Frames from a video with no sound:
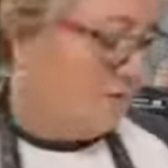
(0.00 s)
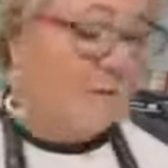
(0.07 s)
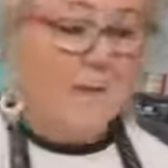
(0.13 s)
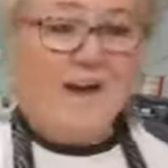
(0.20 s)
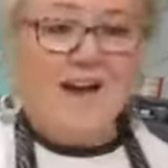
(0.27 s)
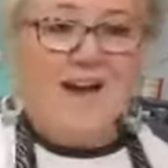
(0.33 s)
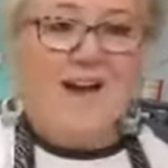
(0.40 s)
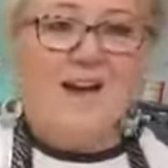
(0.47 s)
the
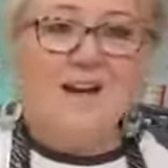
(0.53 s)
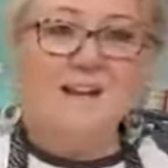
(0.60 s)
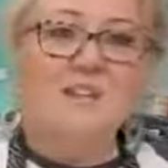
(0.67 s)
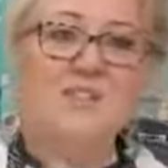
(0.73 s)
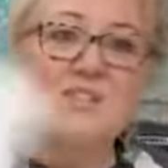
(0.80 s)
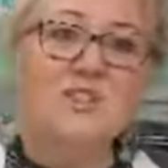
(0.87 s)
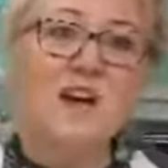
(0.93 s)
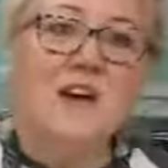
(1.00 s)
back,
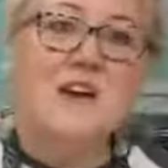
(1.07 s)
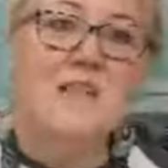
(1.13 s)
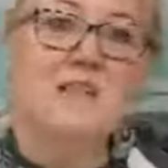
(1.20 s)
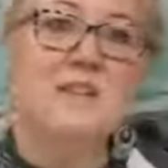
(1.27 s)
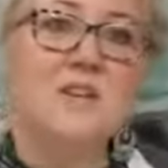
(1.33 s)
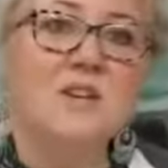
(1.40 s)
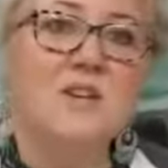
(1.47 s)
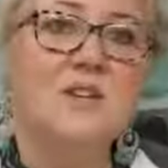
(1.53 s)
just
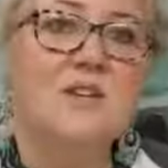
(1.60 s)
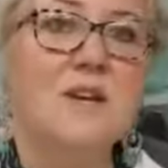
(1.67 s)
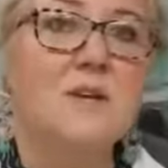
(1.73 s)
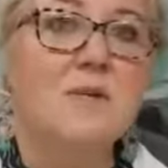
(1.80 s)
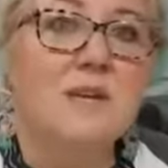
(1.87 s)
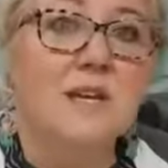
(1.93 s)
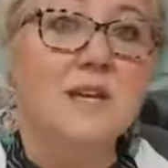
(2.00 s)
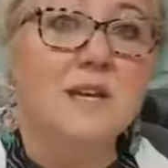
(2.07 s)
so you
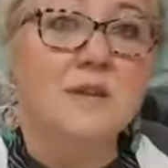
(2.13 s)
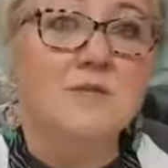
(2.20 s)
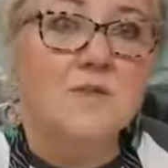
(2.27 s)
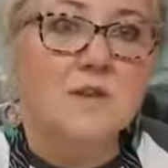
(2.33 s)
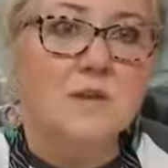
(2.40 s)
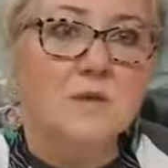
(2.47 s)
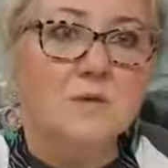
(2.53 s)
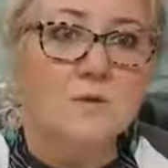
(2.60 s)
don't get
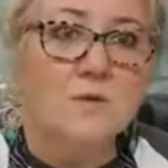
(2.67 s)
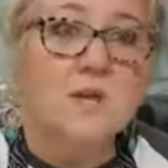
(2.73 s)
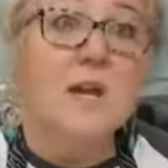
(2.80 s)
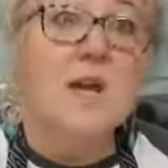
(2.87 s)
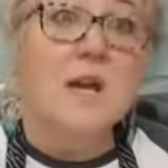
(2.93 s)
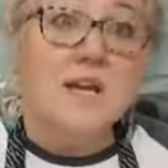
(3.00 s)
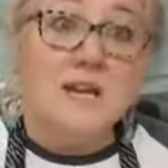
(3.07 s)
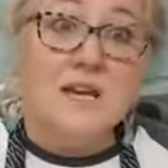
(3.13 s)
confused,
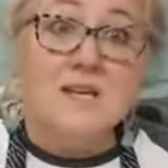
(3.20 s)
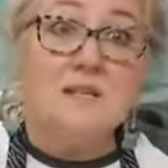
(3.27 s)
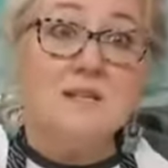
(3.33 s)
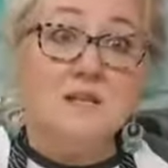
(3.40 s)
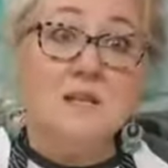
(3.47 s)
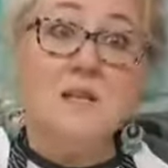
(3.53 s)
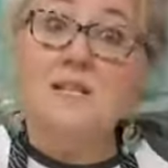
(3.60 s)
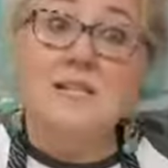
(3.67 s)
because
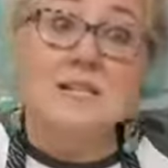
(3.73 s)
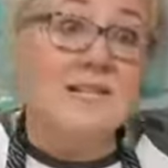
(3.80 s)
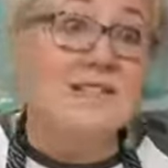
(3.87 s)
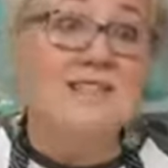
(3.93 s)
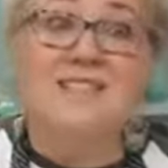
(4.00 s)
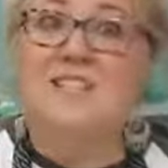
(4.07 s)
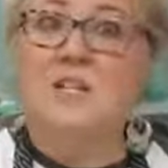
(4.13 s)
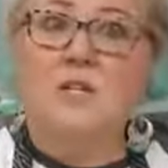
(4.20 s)
it's
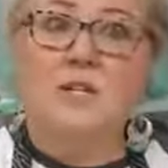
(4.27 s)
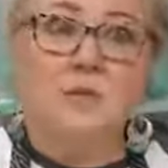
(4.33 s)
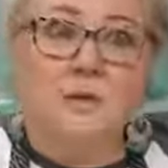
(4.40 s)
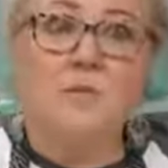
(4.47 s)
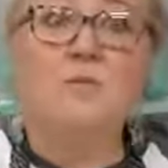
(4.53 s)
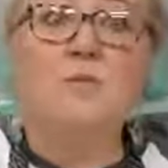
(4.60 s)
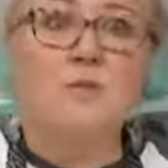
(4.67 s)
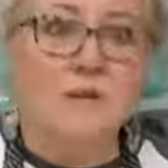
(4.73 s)
easy to do.
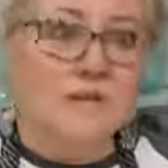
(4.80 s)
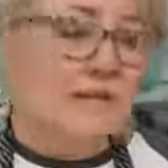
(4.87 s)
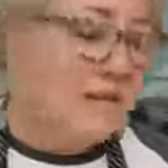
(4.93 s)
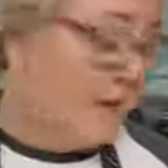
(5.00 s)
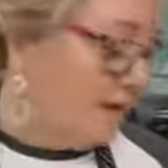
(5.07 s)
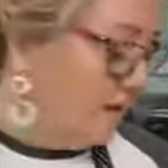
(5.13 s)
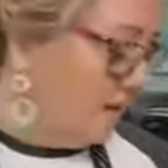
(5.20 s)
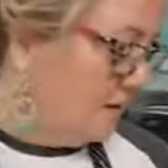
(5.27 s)
It
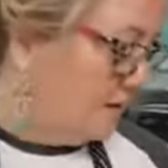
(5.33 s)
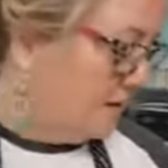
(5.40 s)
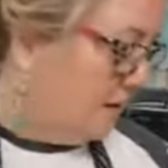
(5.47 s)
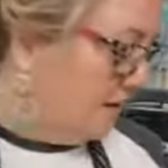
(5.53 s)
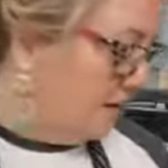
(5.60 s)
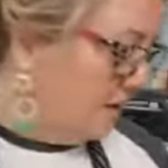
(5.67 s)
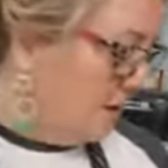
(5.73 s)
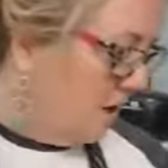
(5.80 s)
really is.
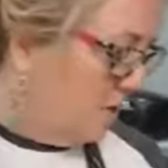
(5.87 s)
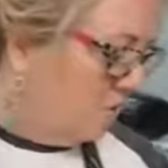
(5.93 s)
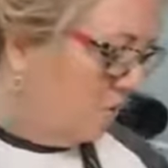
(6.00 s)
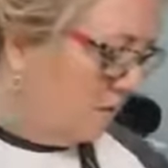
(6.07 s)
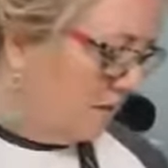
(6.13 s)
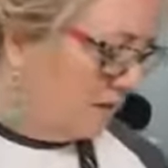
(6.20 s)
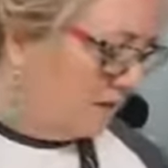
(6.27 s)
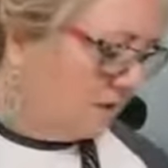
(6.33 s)
And you don't
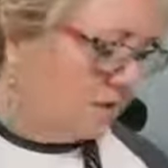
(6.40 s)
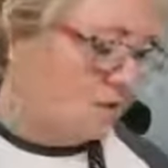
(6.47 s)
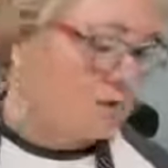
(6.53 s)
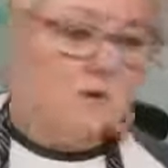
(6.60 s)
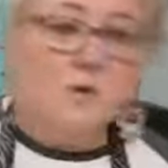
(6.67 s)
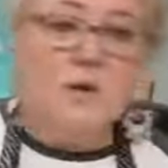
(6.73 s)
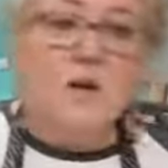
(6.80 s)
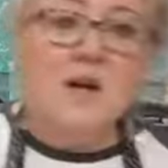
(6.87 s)
want
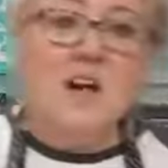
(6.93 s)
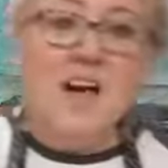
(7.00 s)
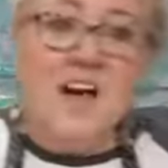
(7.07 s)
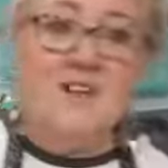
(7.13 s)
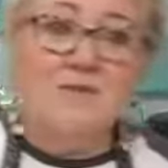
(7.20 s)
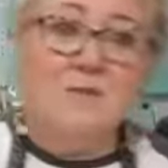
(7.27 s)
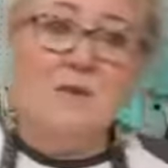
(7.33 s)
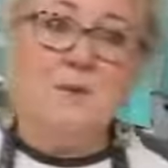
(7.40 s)
to
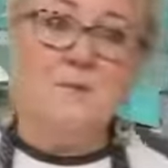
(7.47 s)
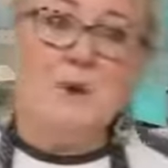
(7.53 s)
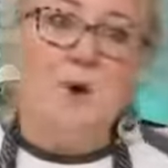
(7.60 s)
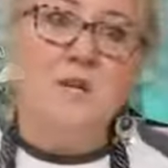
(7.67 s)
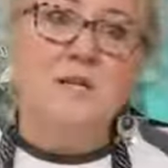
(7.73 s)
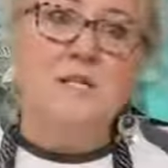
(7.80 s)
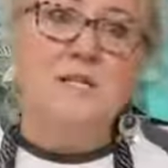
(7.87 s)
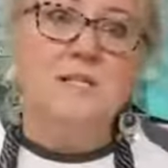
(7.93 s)
have to be
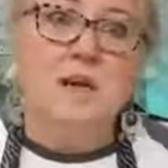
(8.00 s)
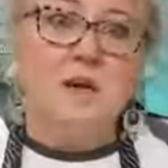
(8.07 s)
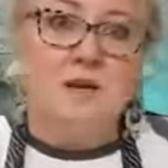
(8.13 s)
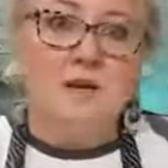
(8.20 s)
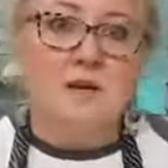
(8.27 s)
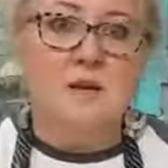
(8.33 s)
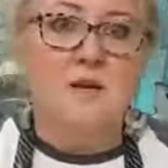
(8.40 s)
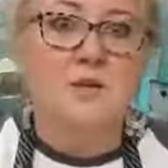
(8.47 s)
pulling and
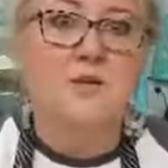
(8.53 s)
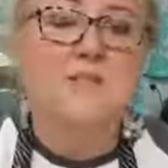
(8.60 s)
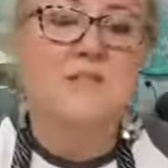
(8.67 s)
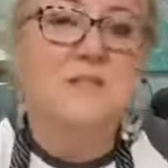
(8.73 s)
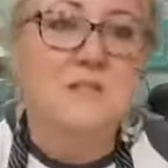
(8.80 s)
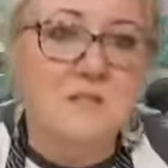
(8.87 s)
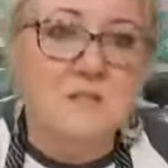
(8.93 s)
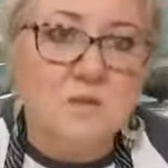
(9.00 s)
tugging on your
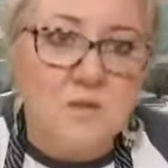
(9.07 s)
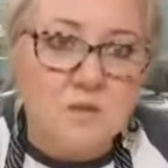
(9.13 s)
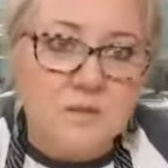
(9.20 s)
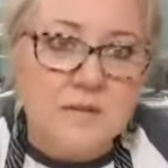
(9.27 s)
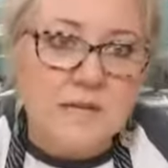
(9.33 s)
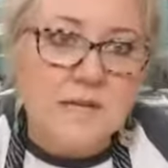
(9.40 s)
stencil